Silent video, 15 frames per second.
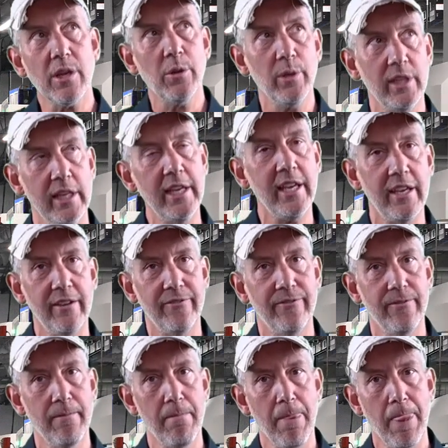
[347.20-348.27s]
relief
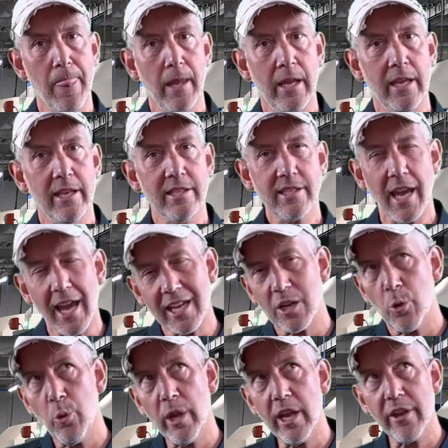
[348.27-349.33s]
is kind of
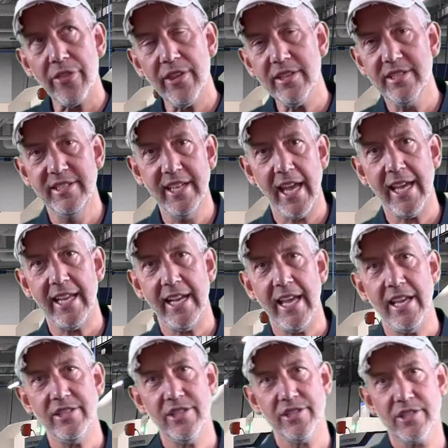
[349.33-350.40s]
where this day and
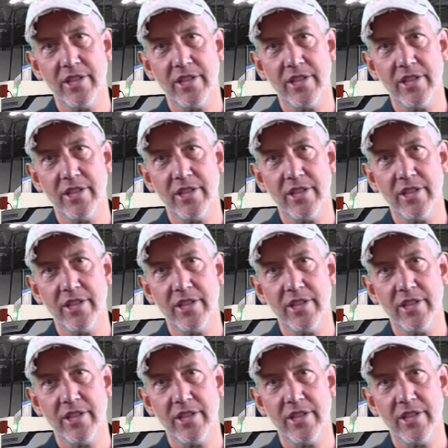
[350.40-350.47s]
age is